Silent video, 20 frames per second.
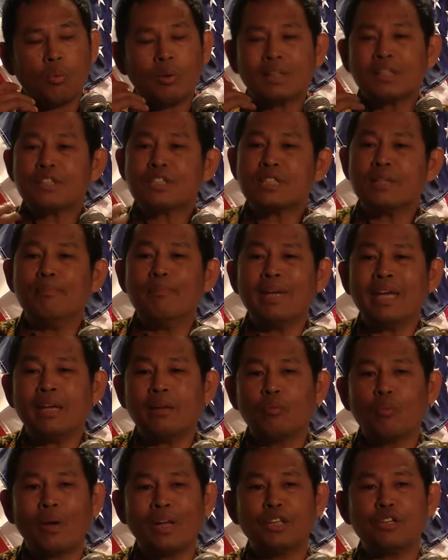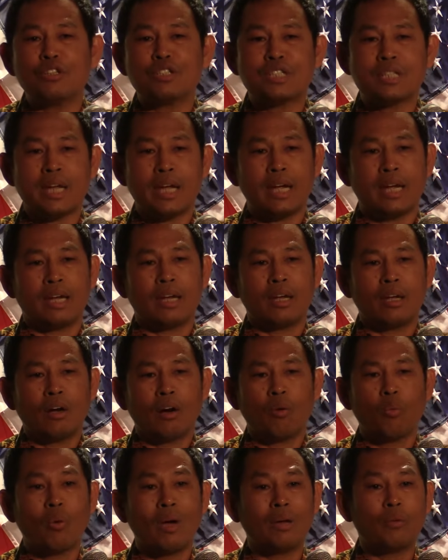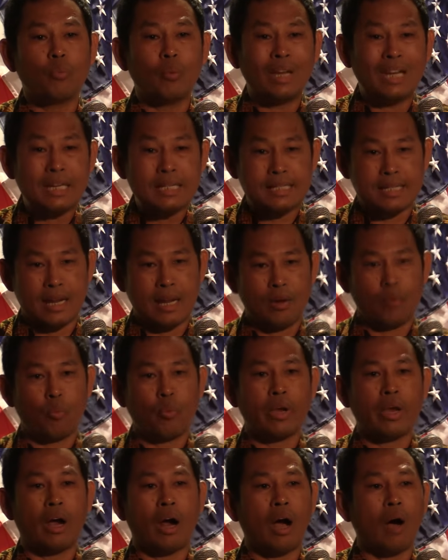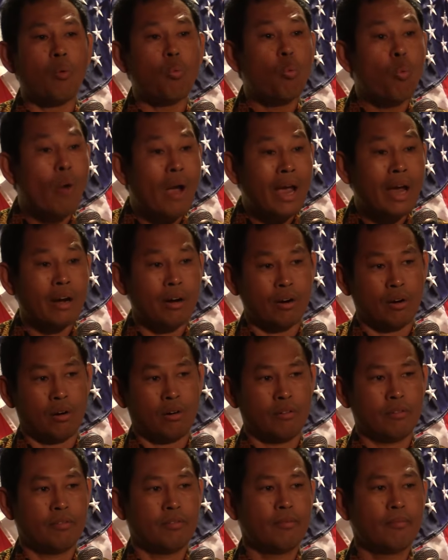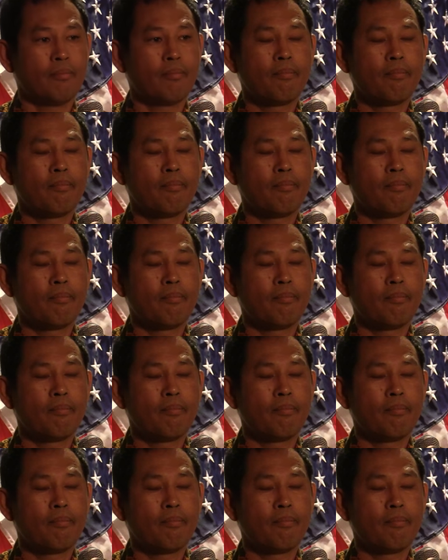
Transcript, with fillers: What does it mean when you say, or when we say, we are aware of